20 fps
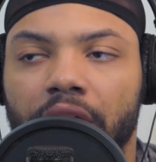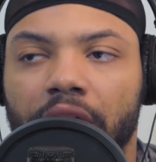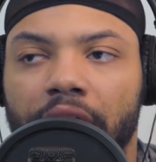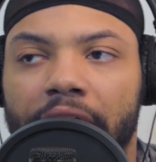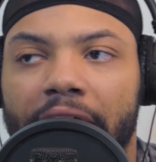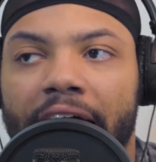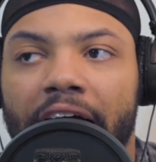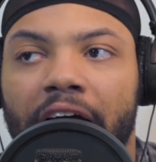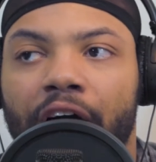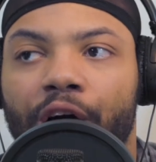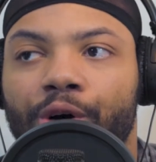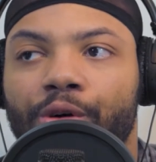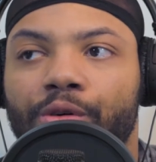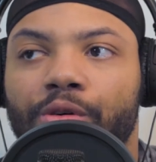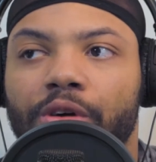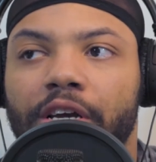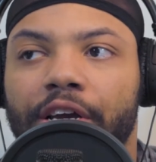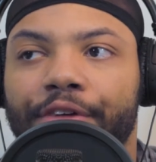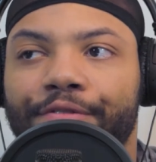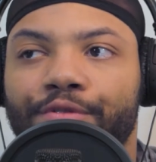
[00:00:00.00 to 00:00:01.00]
Now,
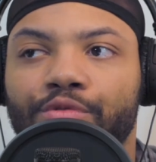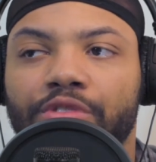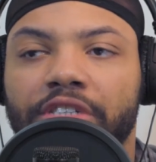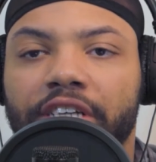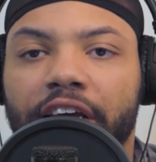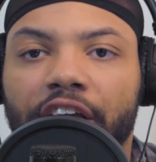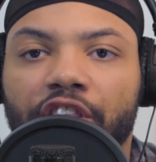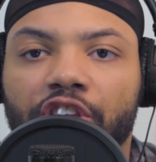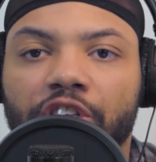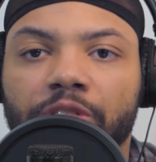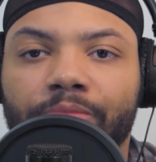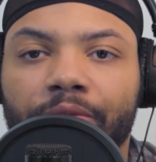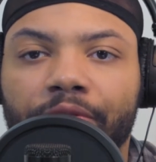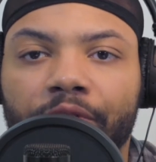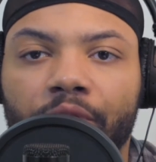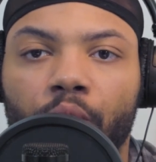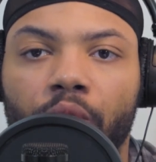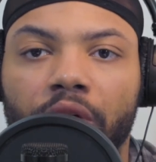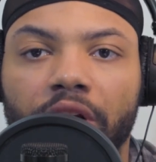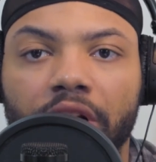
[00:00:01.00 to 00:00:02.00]
if you take this movie
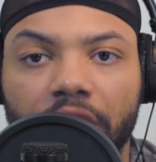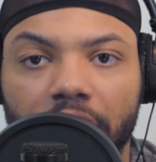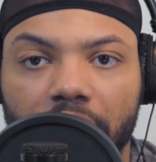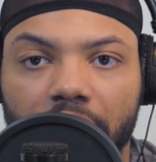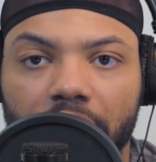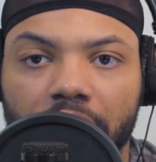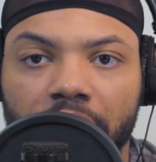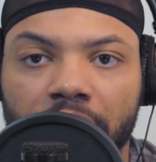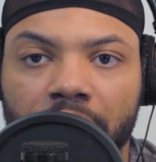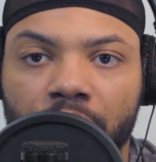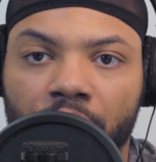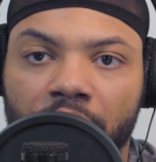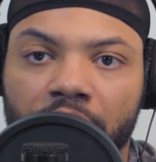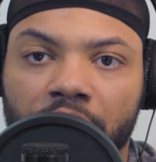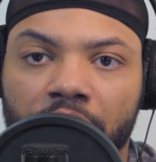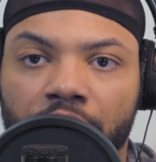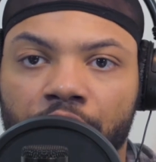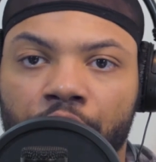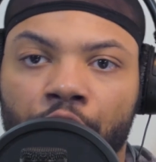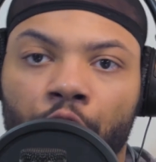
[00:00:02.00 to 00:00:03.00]
for what it is, which
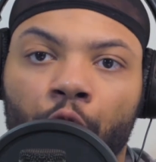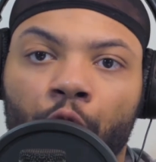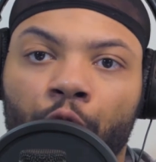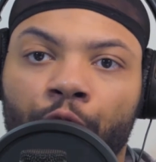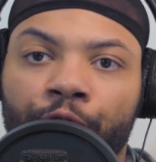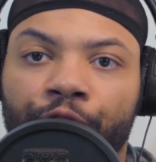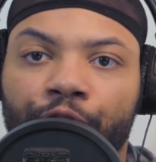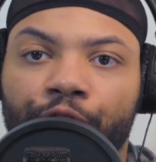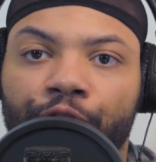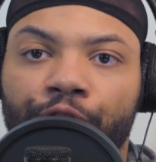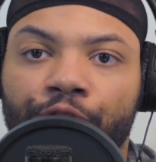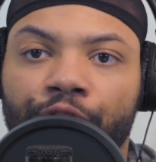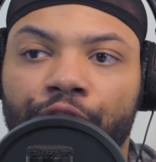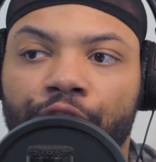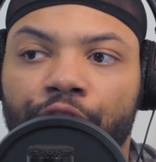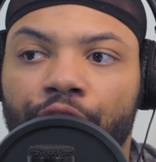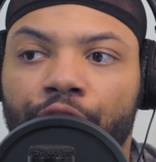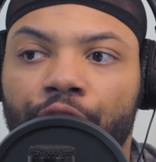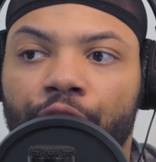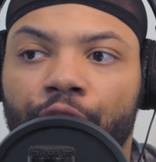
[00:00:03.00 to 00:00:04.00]
is an over
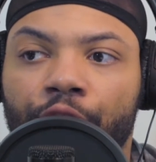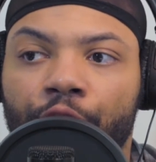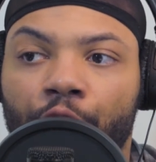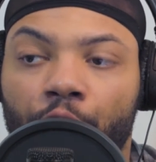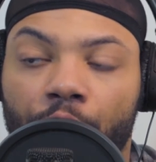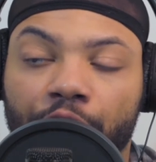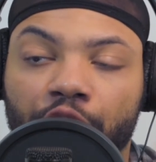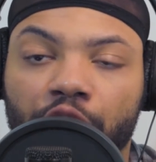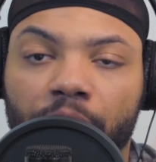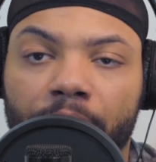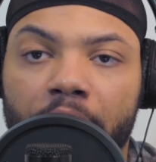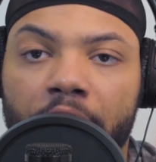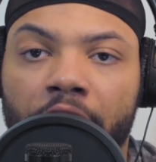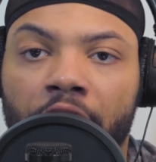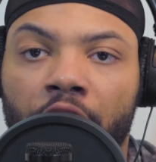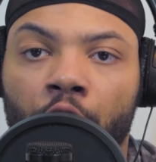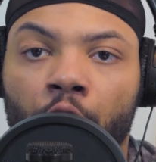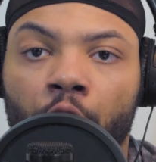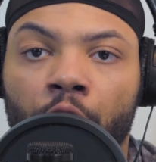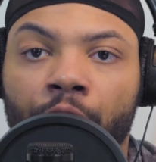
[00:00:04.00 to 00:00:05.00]

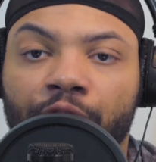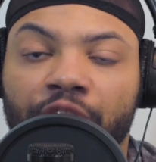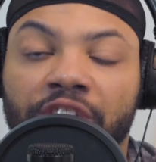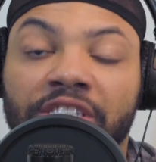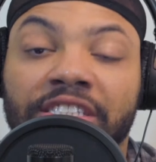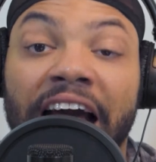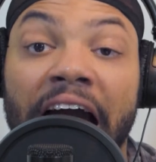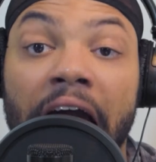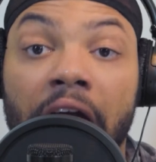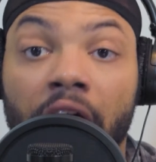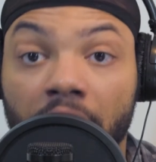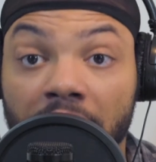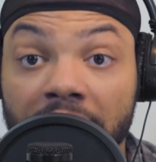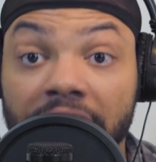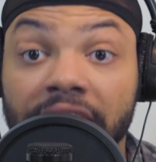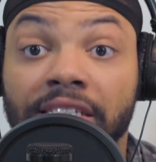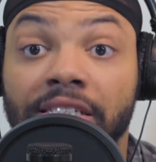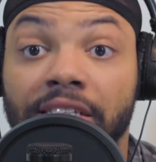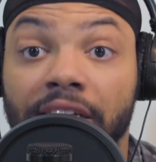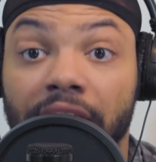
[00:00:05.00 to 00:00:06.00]
dramatic and over
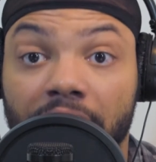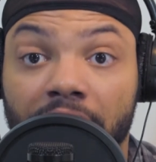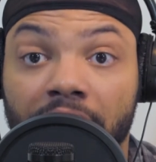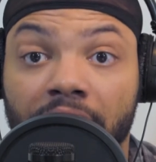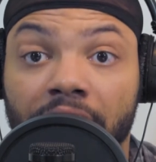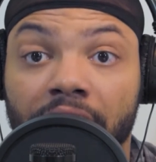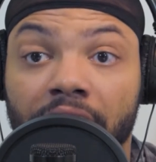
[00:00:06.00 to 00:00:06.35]
stylistic,